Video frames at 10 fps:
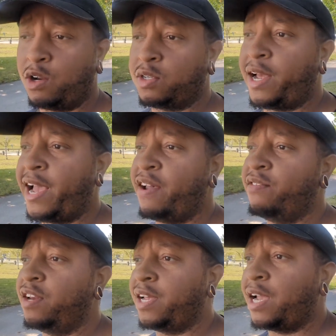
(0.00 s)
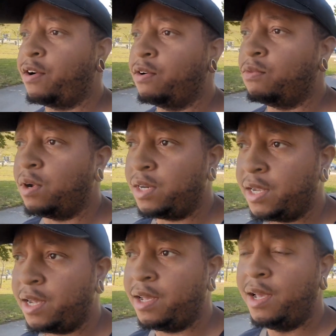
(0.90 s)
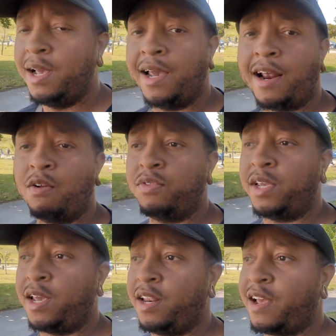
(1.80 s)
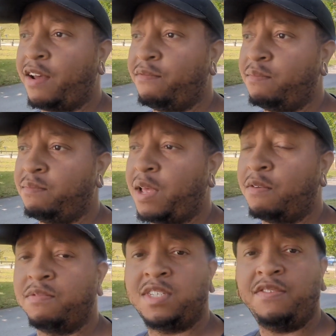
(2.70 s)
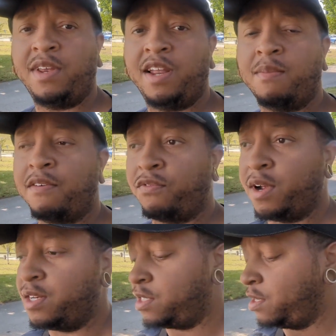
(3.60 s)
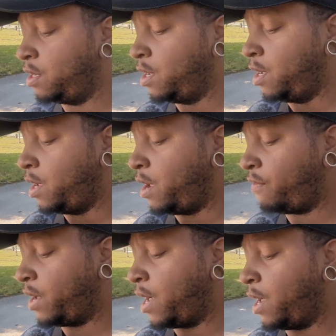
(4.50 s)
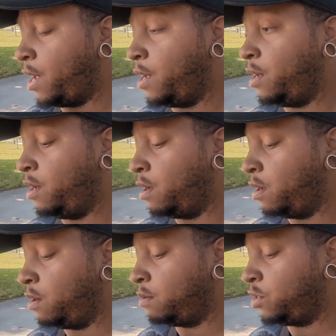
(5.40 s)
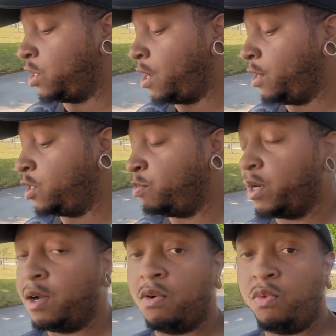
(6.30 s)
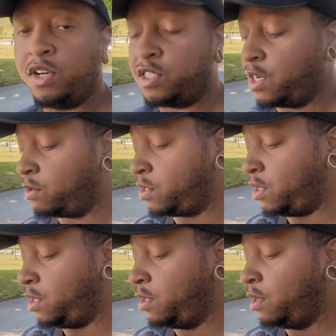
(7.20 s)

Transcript: I haven't encountered one yet. I don't think I've seen any of my friends have got any shinies, but we shall see.